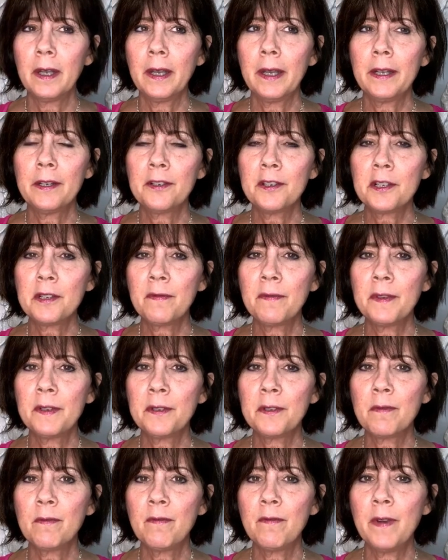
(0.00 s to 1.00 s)
It just feels
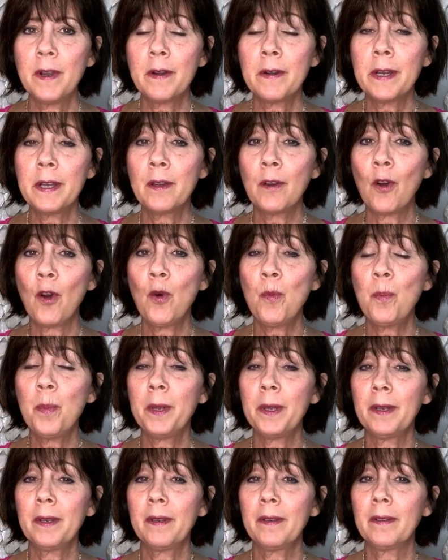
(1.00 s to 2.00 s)
very
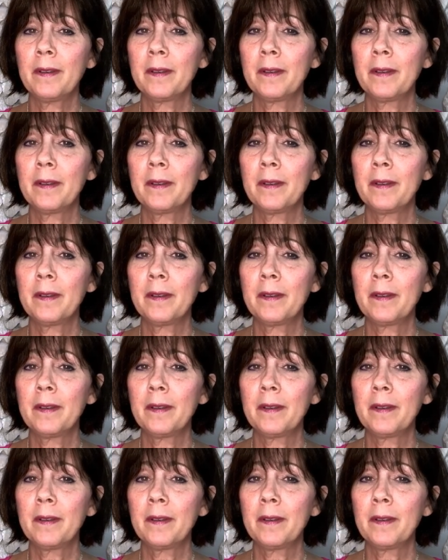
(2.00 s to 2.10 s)
open.